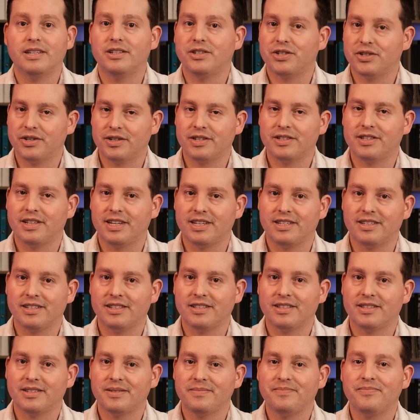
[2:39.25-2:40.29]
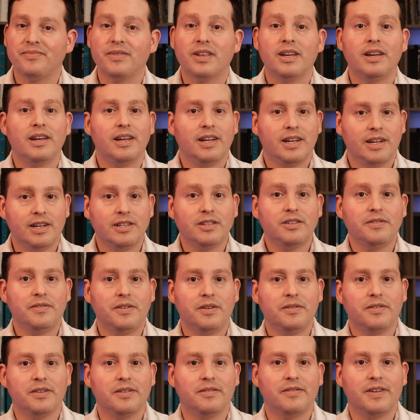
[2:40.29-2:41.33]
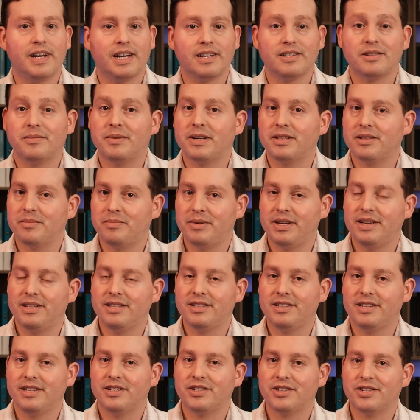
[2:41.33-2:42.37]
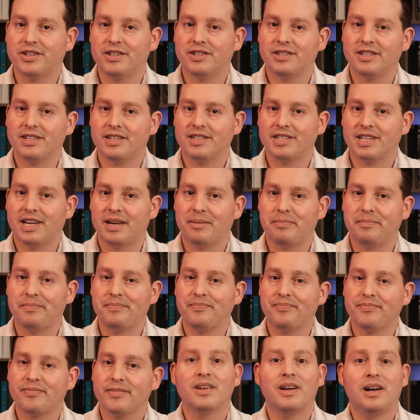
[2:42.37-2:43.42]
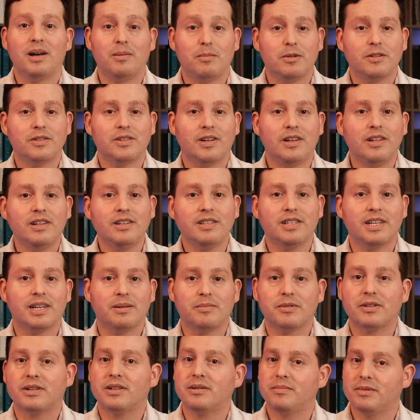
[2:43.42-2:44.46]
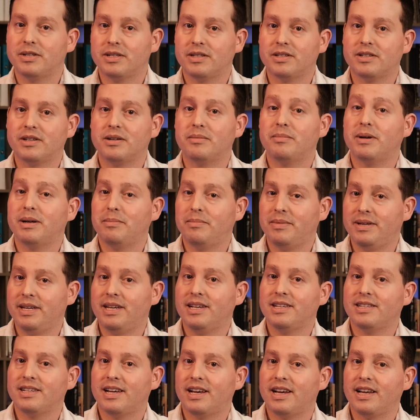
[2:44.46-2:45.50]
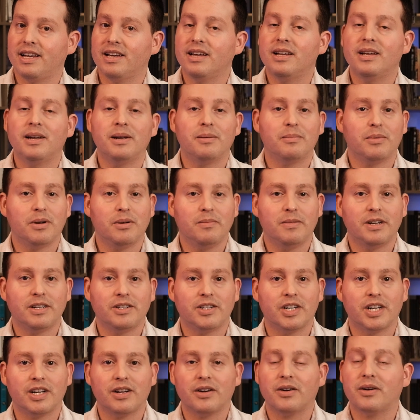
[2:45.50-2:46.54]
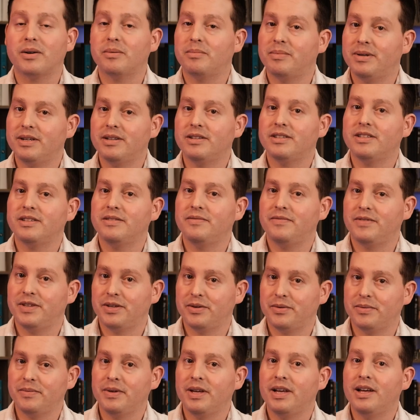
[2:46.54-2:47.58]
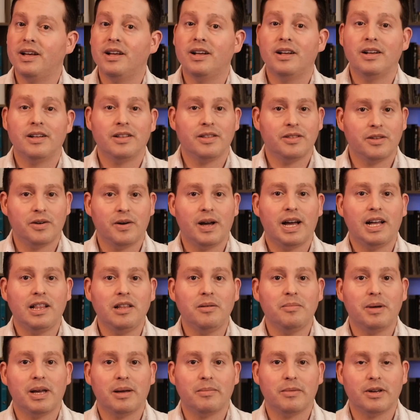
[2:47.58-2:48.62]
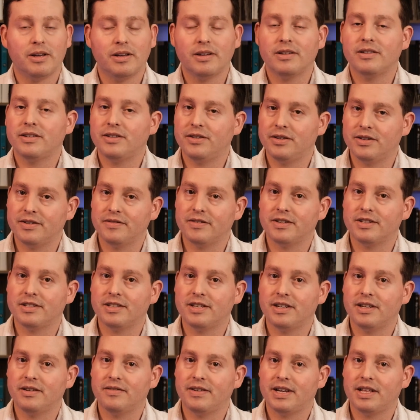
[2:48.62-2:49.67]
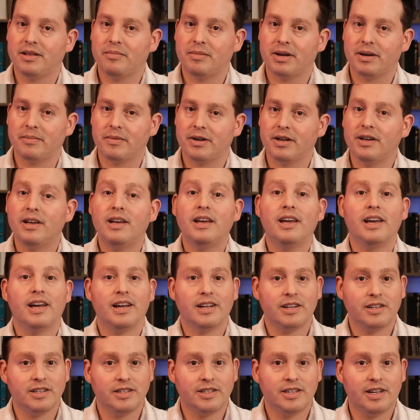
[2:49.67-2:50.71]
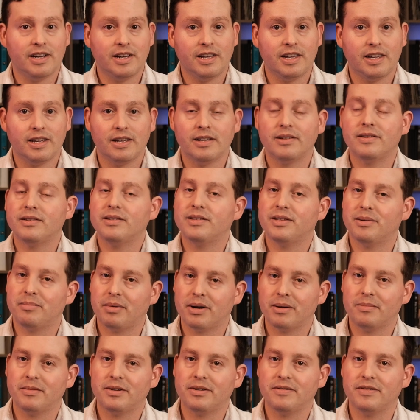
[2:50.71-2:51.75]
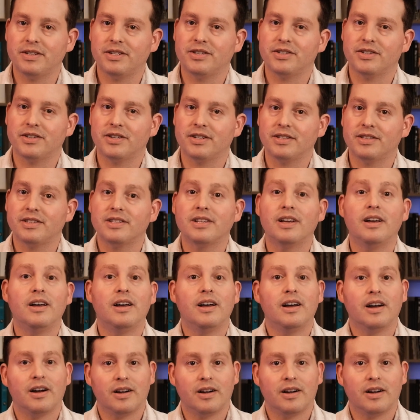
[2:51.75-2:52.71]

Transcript: Here's a few fun facts about the P&C insurance exam. Almost all exams are administered by PSI, Prometric, or Pearson VUE, though Alabama, University of Alabama, and Kentucky, Department of Insurance, are the exceptions to this.